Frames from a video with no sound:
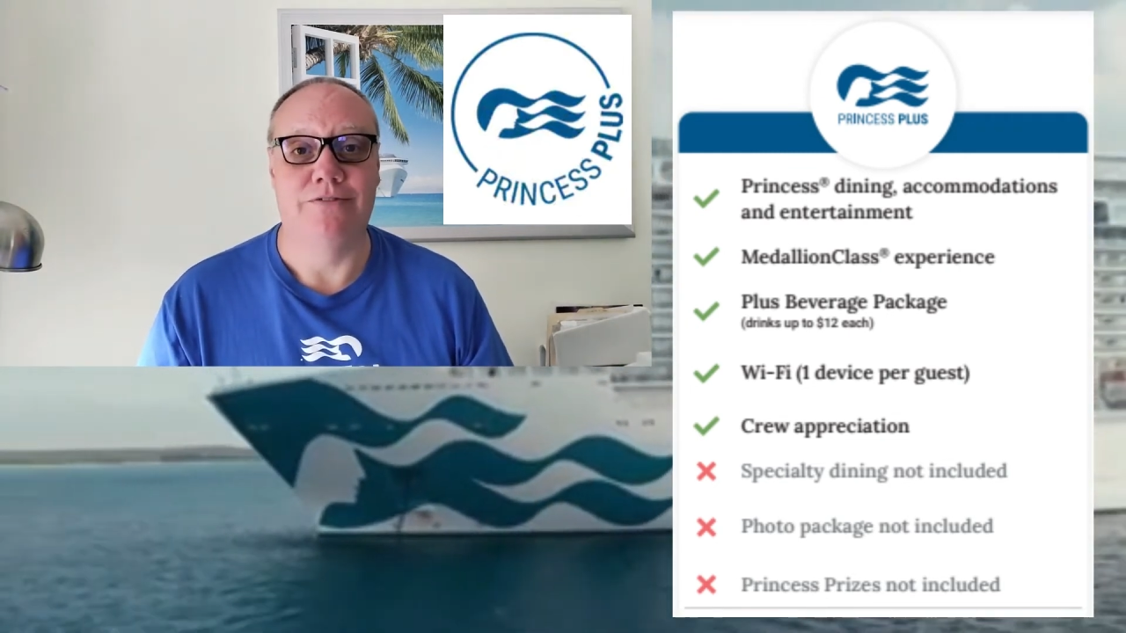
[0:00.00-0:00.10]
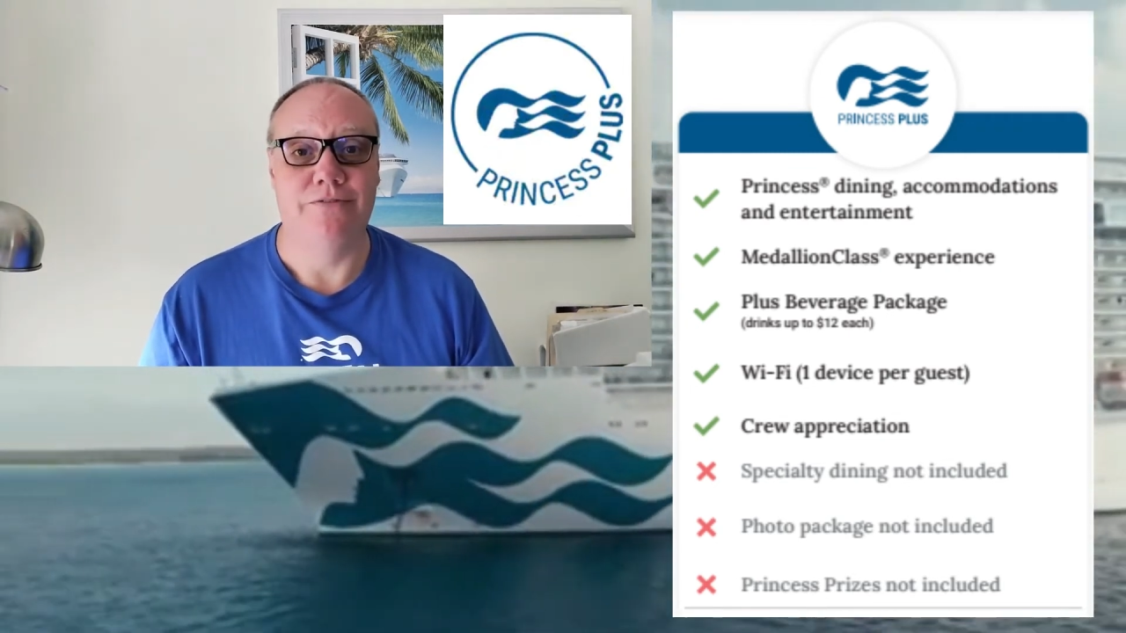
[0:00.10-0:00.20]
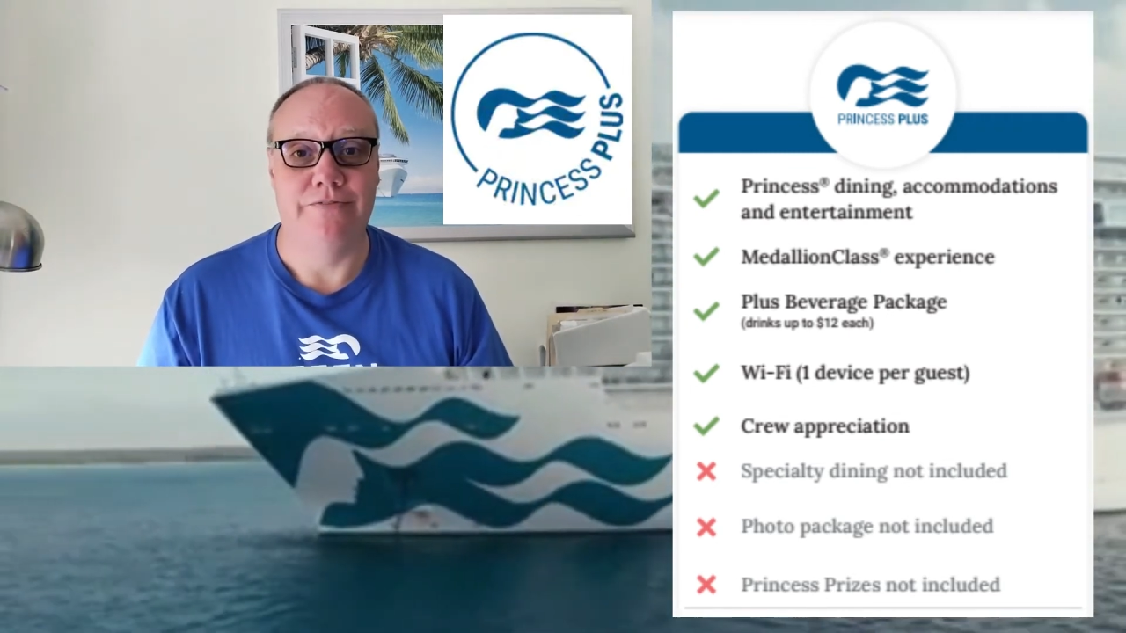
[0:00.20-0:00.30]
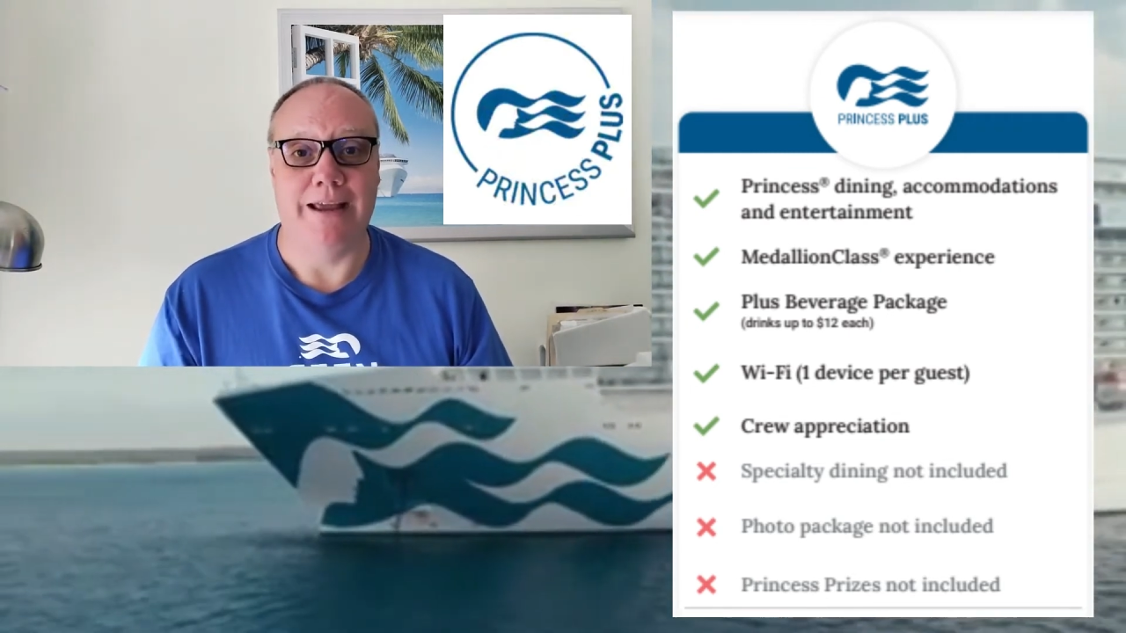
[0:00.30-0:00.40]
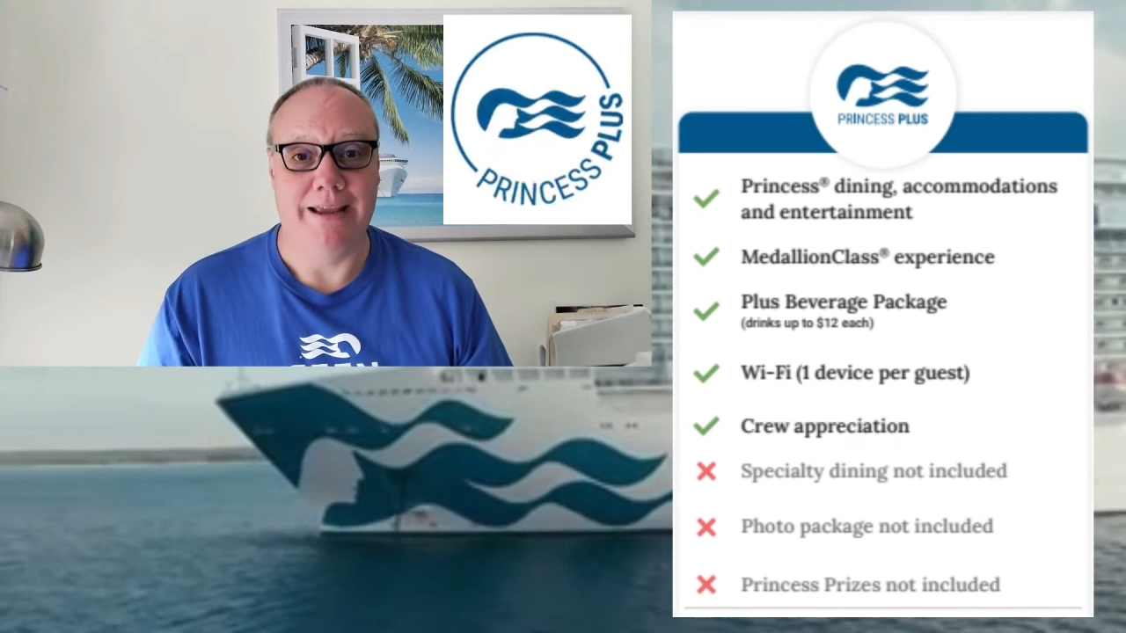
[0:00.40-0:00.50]

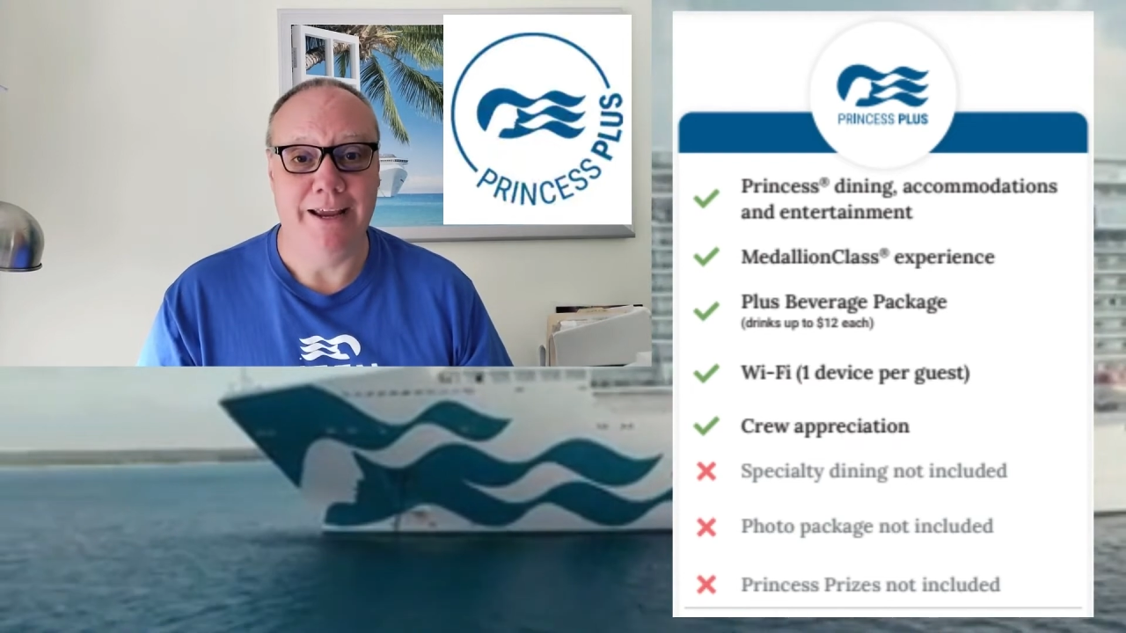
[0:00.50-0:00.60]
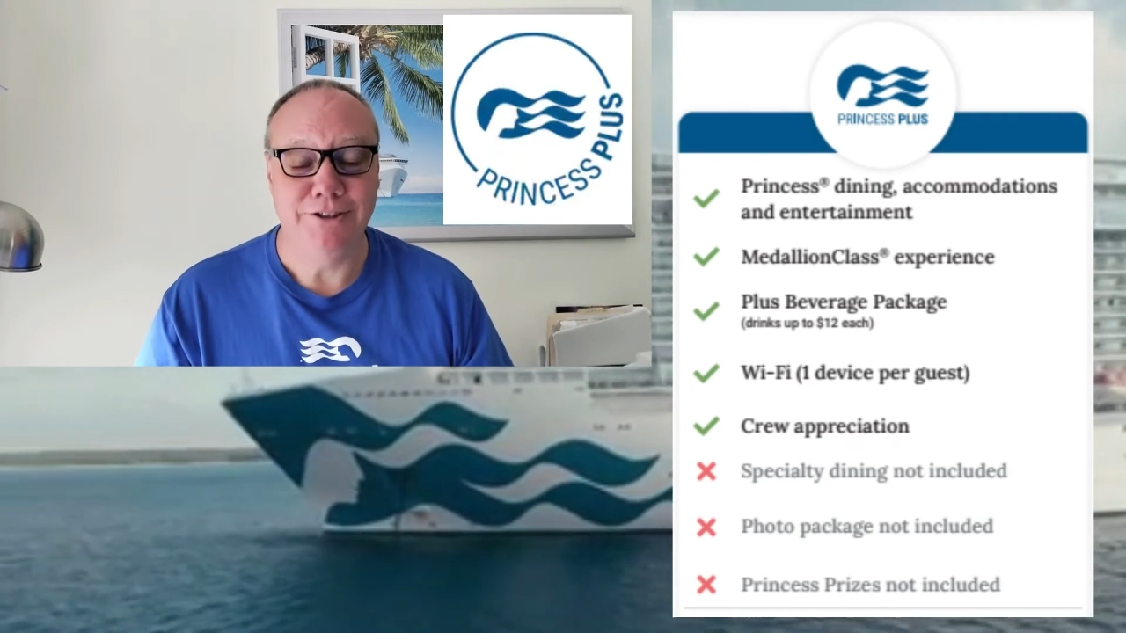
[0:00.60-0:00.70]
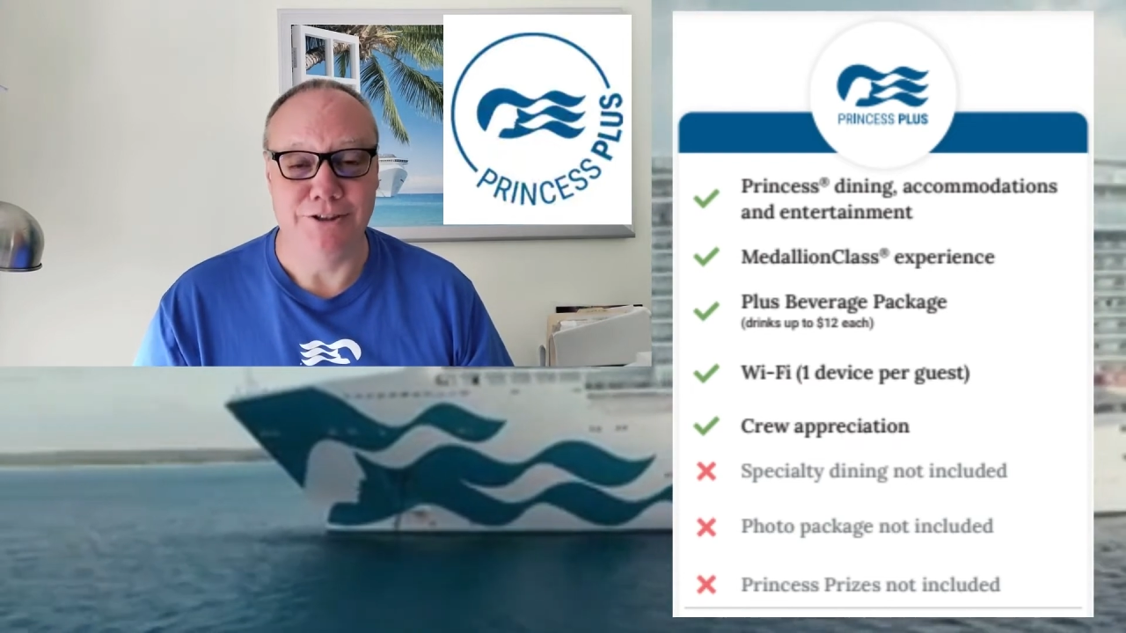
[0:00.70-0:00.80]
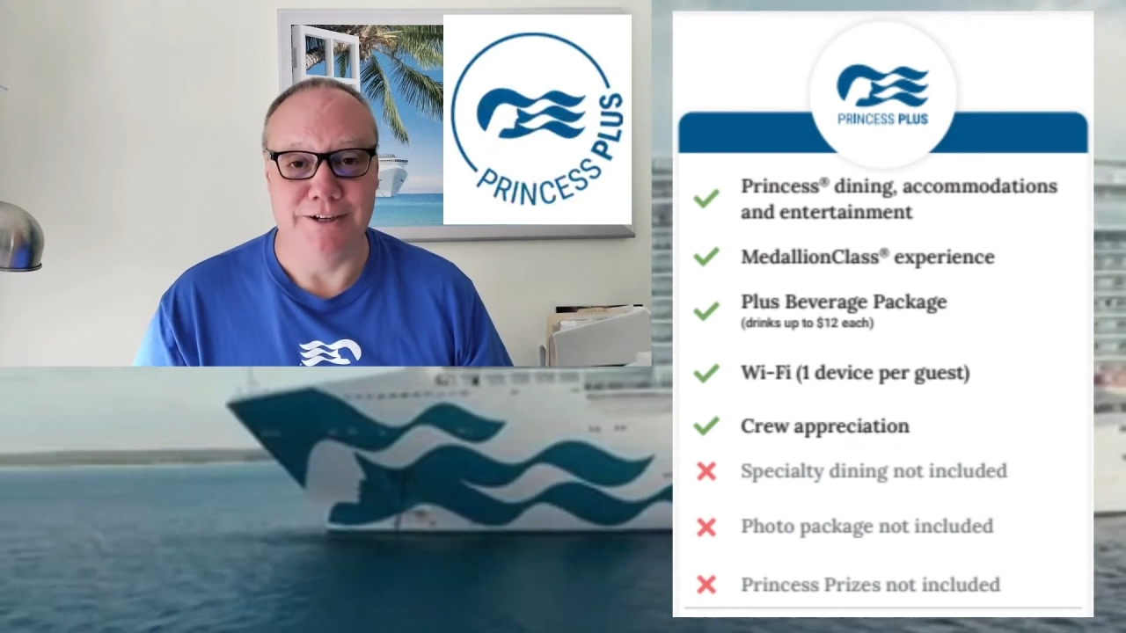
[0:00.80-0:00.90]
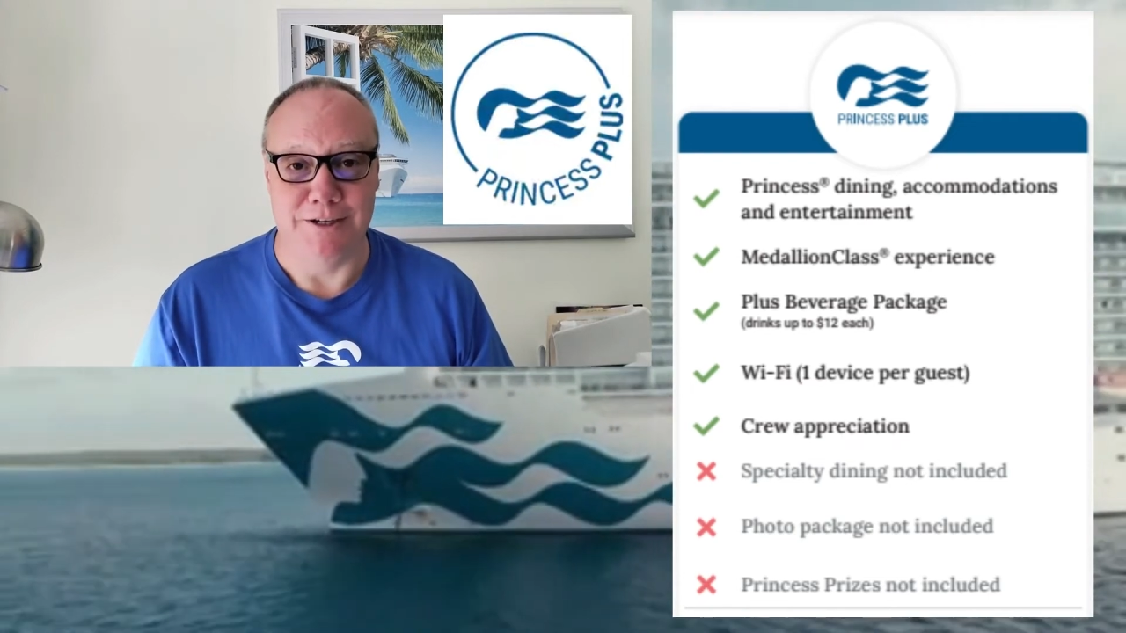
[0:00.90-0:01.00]
vacation